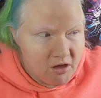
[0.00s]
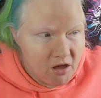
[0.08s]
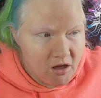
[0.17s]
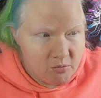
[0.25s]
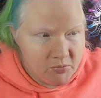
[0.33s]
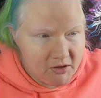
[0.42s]

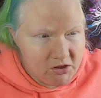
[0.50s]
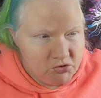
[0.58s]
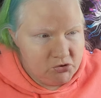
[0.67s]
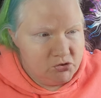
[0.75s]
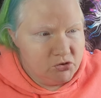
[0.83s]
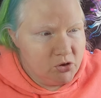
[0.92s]
um, that it
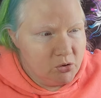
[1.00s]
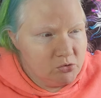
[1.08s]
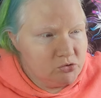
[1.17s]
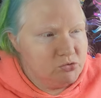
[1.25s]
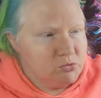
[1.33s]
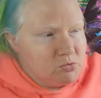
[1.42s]
just
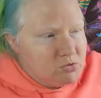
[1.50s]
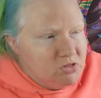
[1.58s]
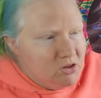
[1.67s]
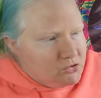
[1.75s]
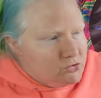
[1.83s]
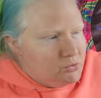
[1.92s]
goes through this